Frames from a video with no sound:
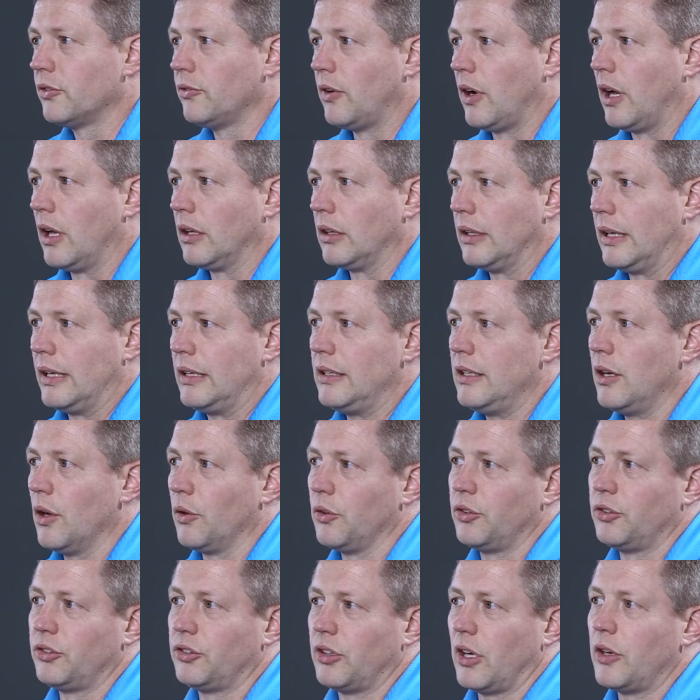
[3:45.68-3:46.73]
of all,
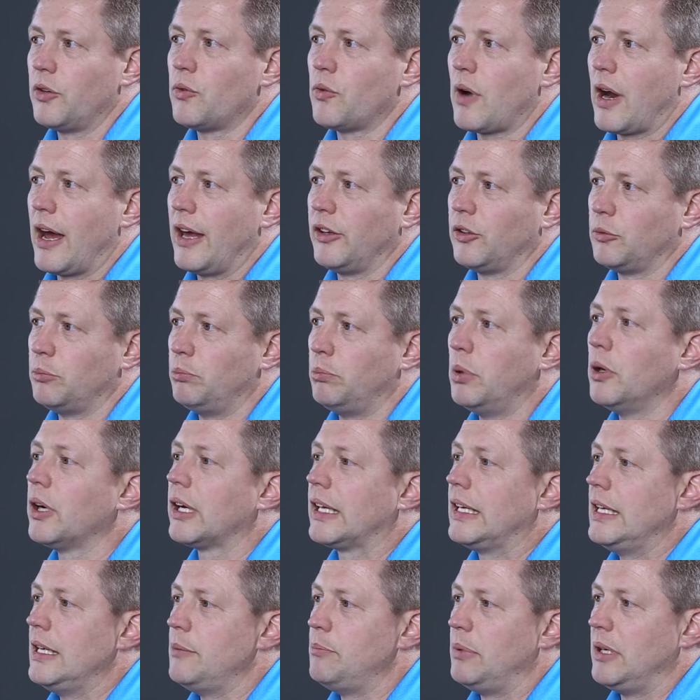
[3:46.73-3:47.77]
Lendio's Sunrise
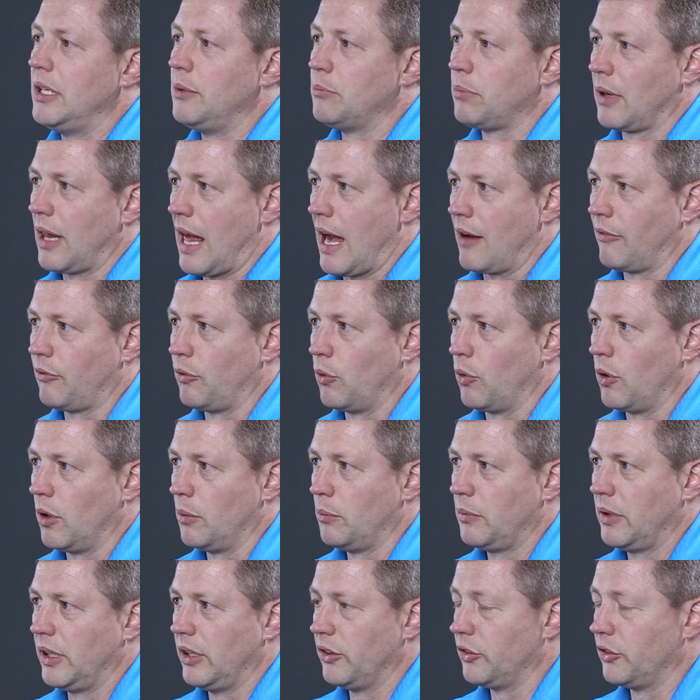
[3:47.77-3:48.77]
bookkeeping platform